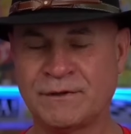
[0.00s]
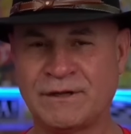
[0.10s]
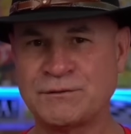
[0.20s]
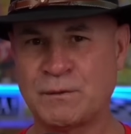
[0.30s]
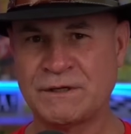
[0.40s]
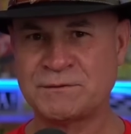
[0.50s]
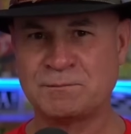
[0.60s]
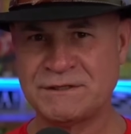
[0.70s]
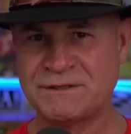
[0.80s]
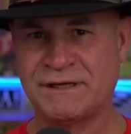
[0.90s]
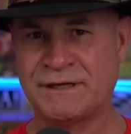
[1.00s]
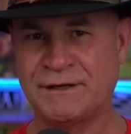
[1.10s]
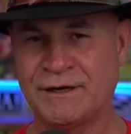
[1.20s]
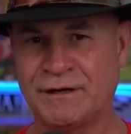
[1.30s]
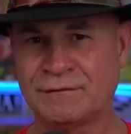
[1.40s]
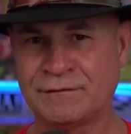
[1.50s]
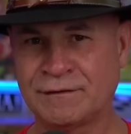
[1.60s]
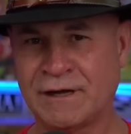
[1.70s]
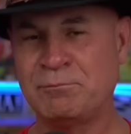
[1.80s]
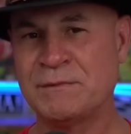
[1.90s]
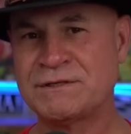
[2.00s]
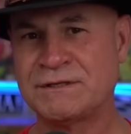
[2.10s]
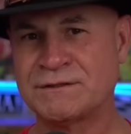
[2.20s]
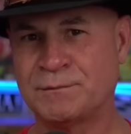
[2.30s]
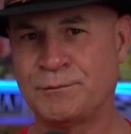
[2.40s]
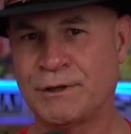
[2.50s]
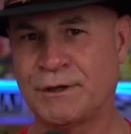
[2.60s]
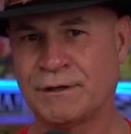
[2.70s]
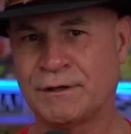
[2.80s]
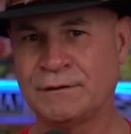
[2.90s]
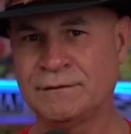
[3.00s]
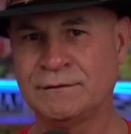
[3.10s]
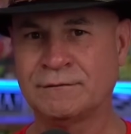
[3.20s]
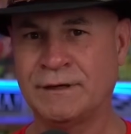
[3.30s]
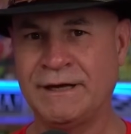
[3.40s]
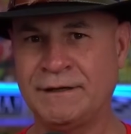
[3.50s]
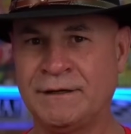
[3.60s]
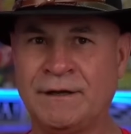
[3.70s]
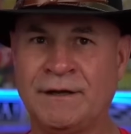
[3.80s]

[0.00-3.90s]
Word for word: Guess what's missing in there? I'm missing some work right?